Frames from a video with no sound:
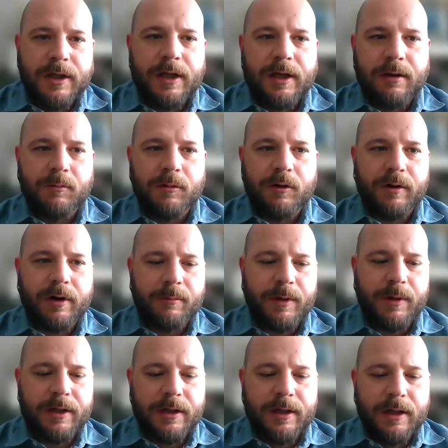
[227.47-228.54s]
in
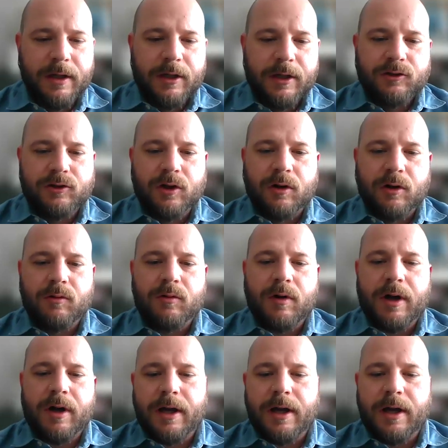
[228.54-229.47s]
BrokerBin. So